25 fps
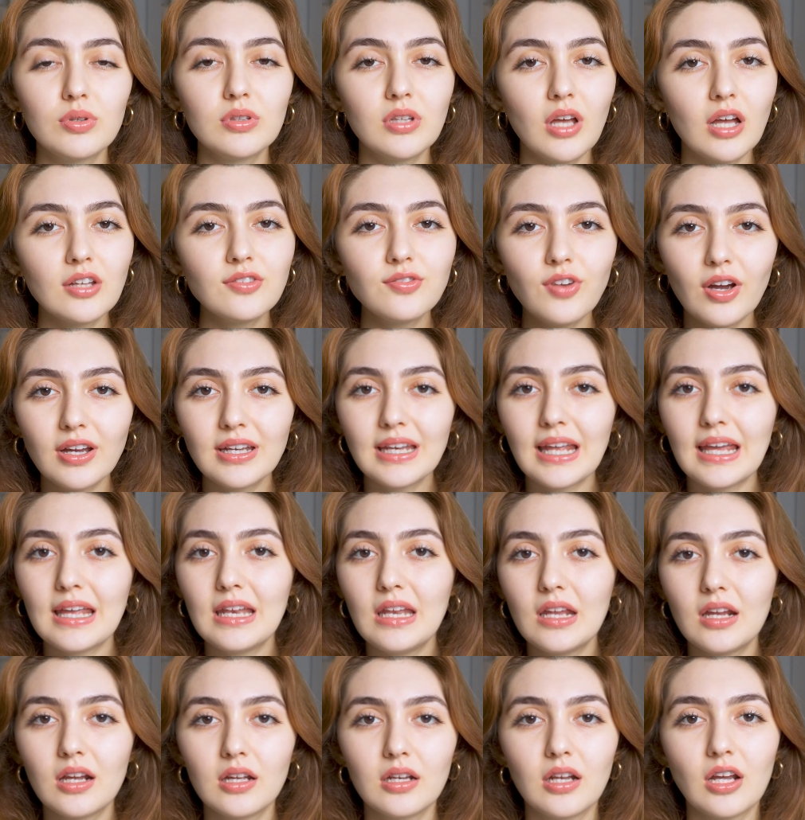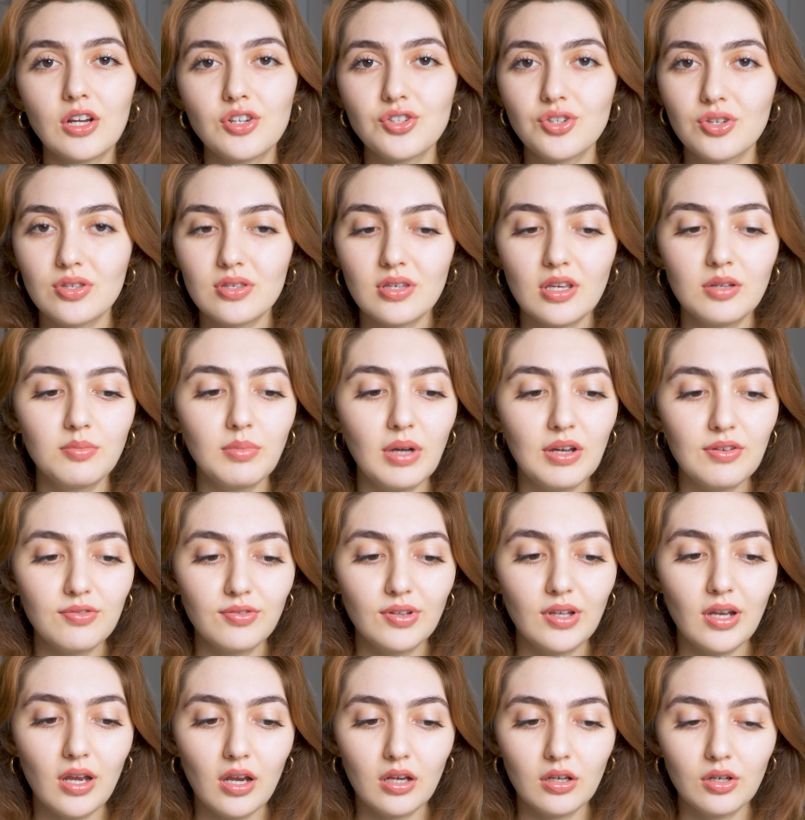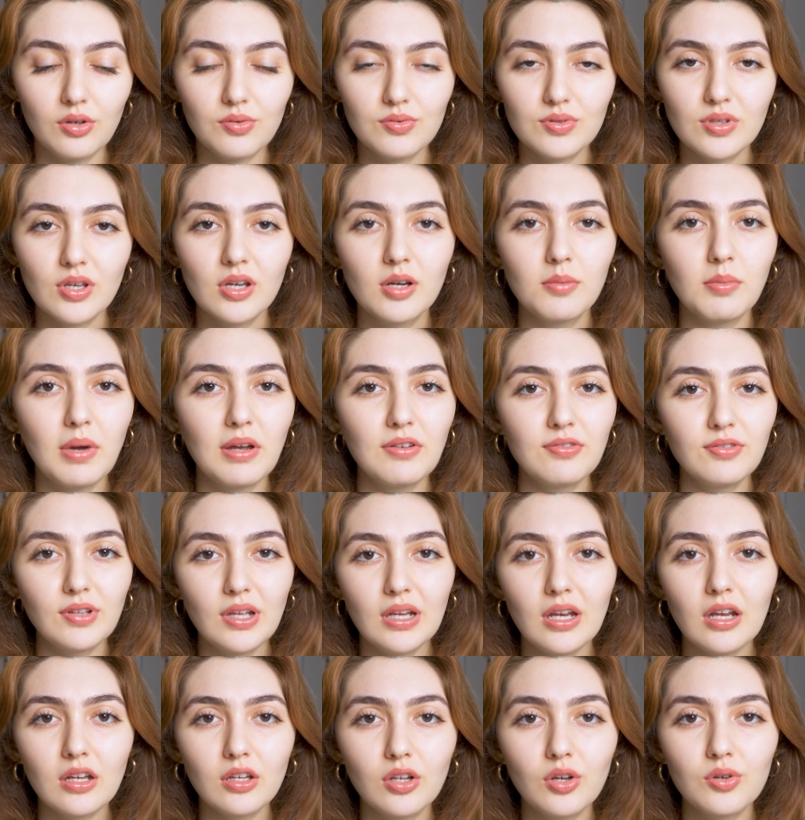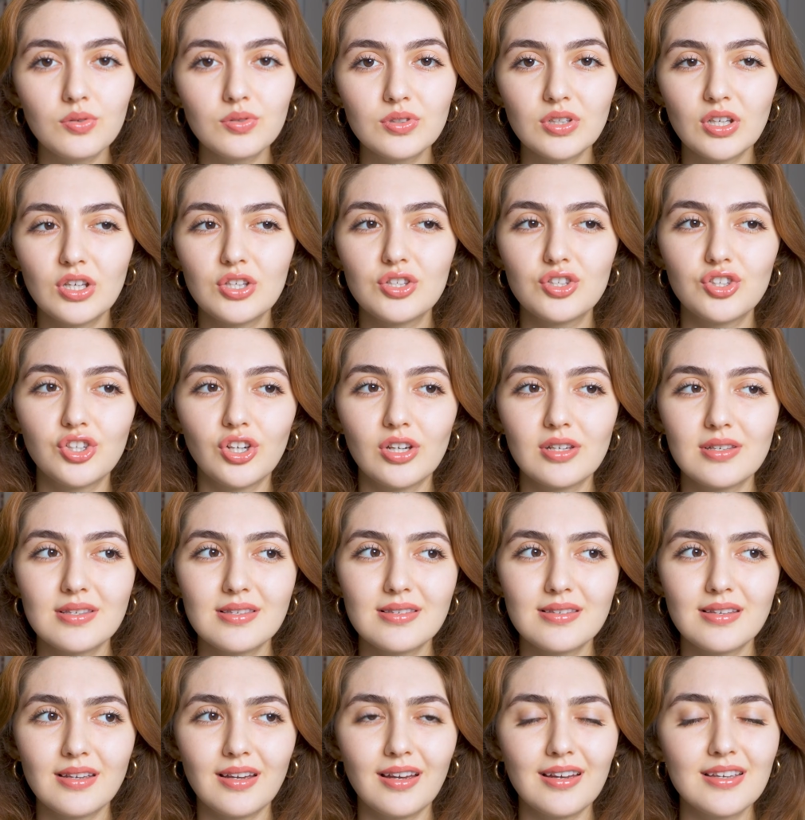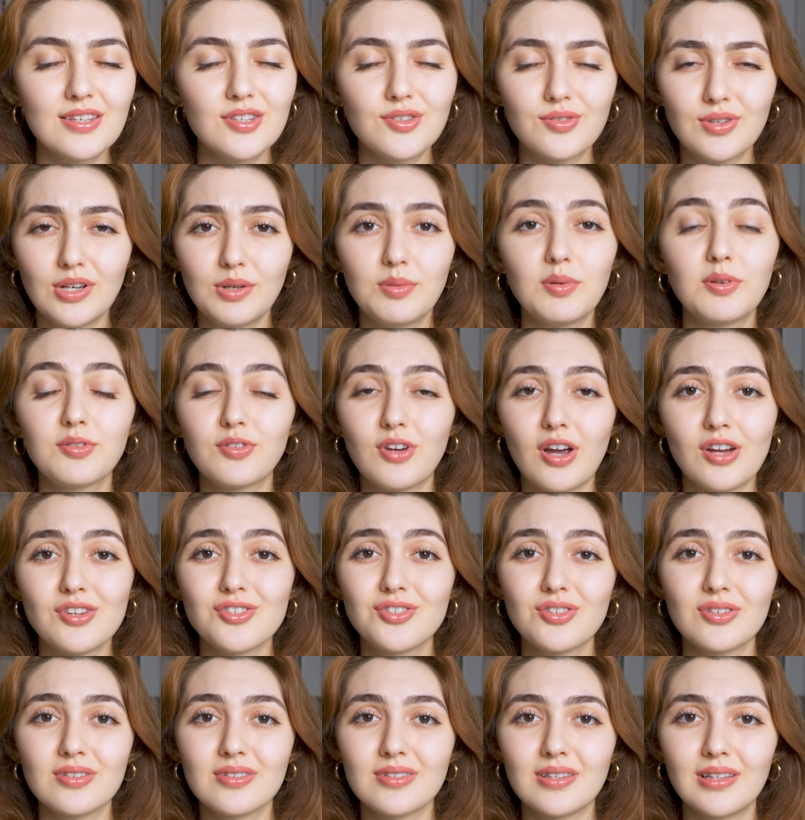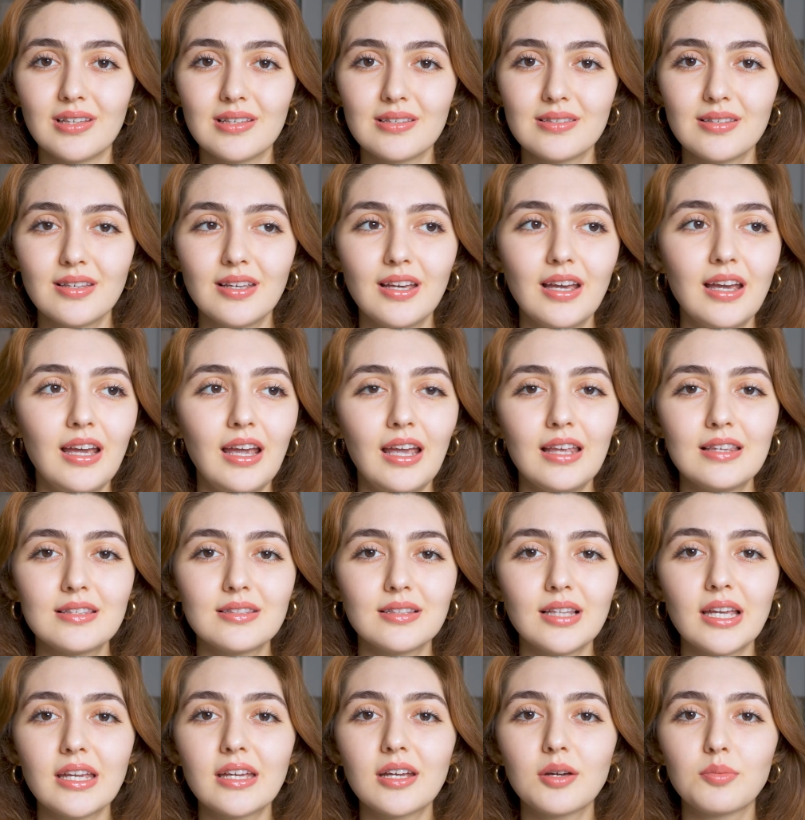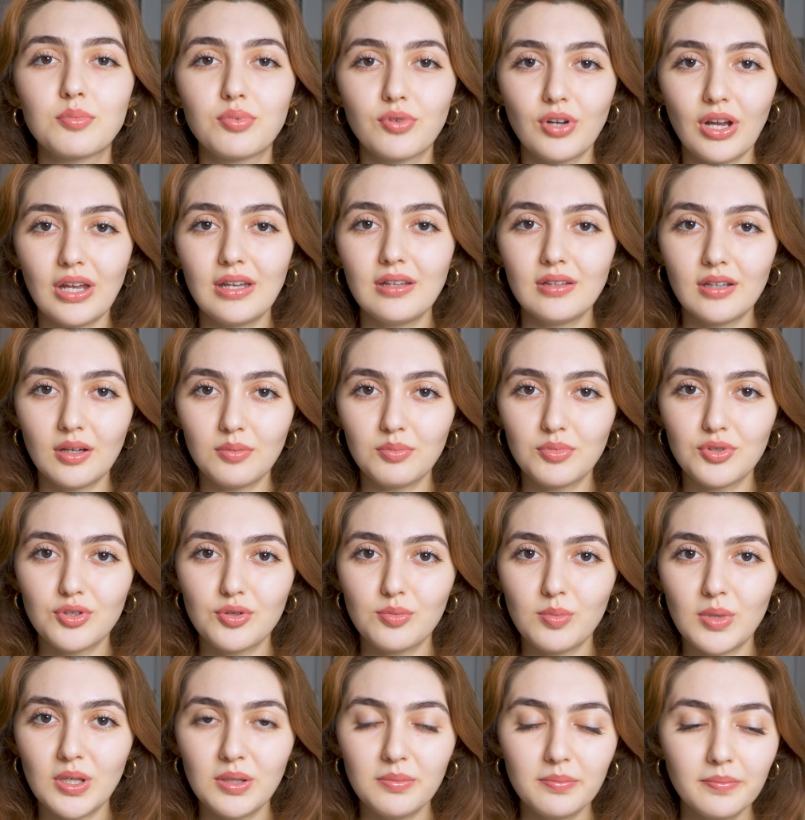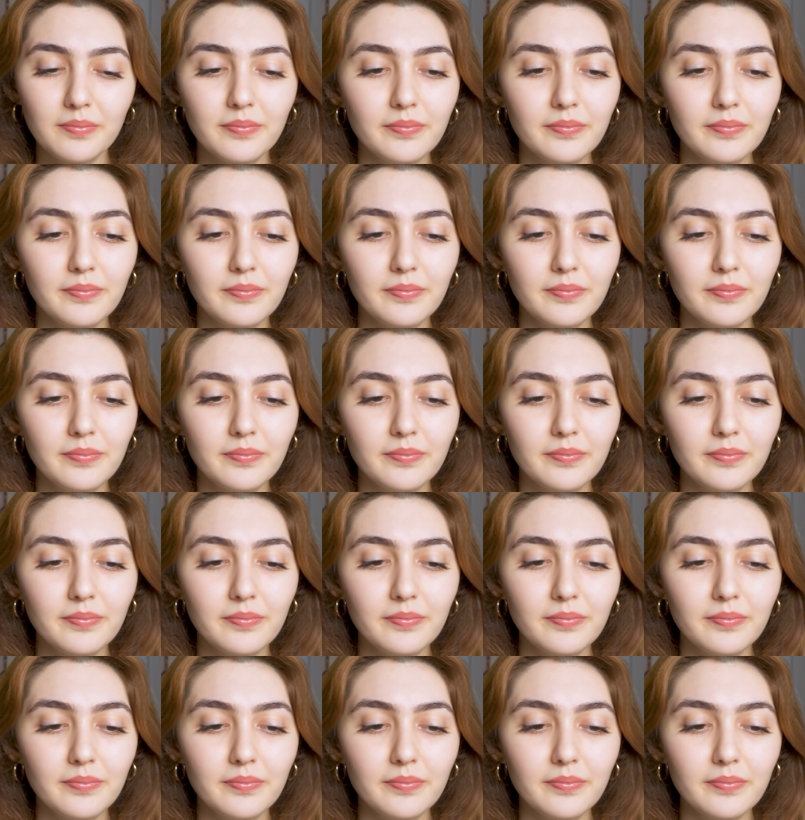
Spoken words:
not find any connections in my Fleeting Notes. My Fleeting Notes is just a stream of consciousness. It's like a brain dump to me.